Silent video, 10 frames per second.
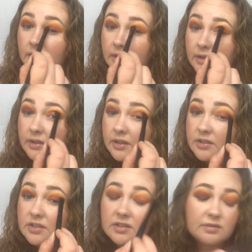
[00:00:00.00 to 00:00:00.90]
and then
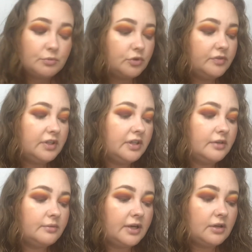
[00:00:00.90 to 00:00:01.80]
just moving it
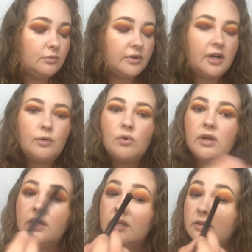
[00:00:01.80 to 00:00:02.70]
around where I
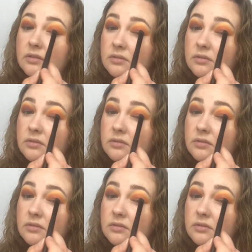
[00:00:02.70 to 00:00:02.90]
want it.